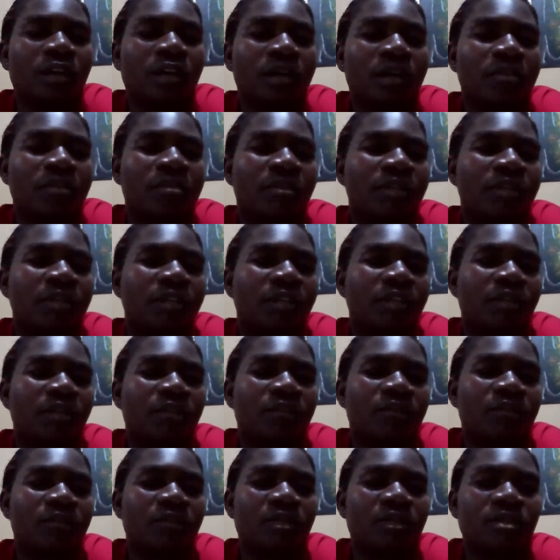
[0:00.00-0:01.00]
uploading
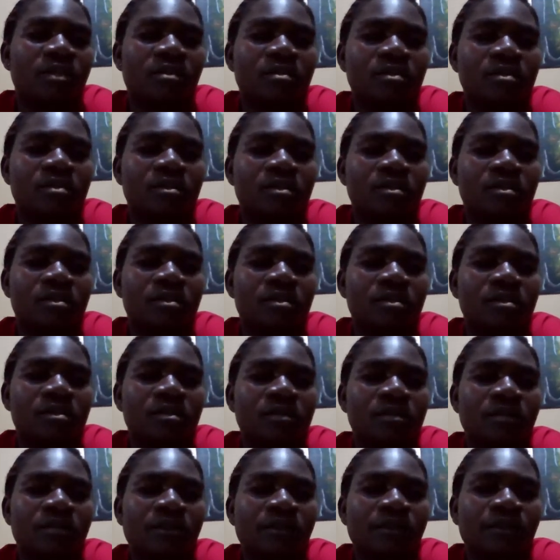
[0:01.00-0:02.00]
your videos,
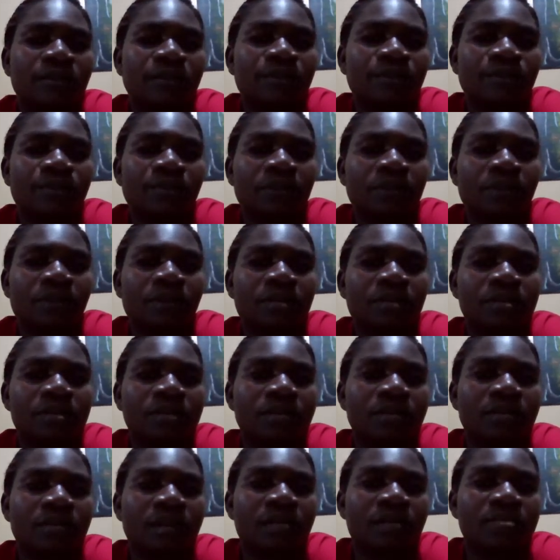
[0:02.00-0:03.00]
or
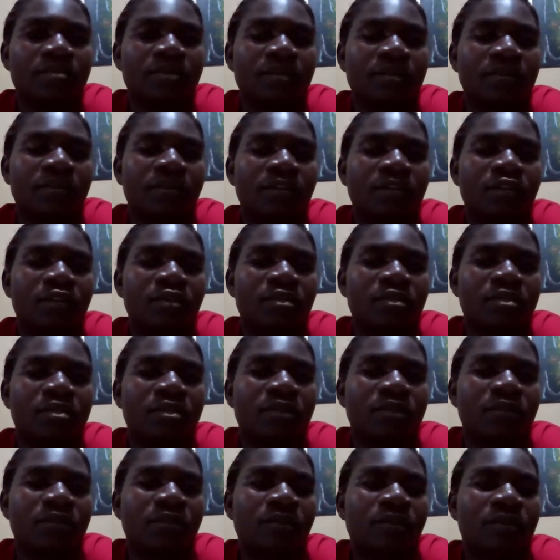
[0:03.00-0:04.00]
sometimes even use
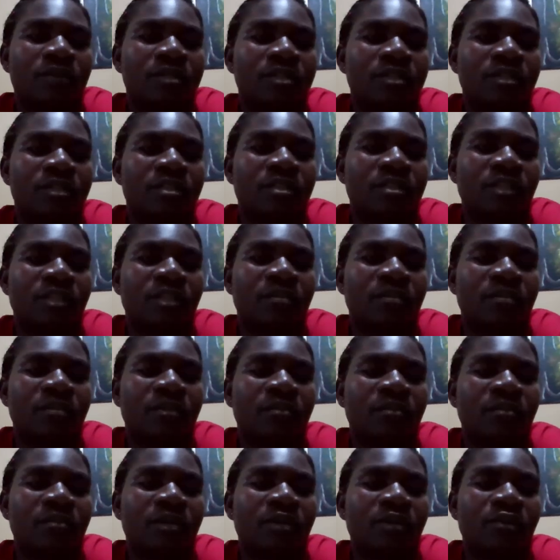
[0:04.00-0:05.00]
it for
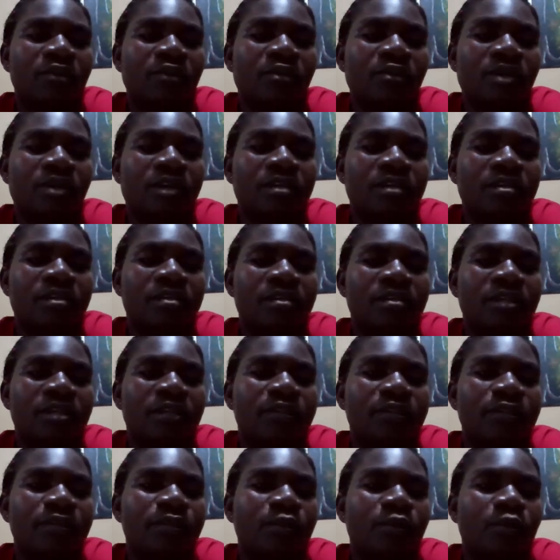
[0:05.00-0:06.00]
entertainment, where you go and
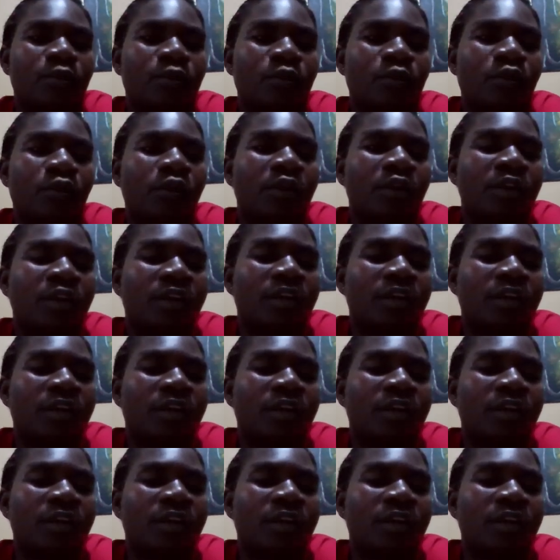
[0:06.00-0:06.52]
search for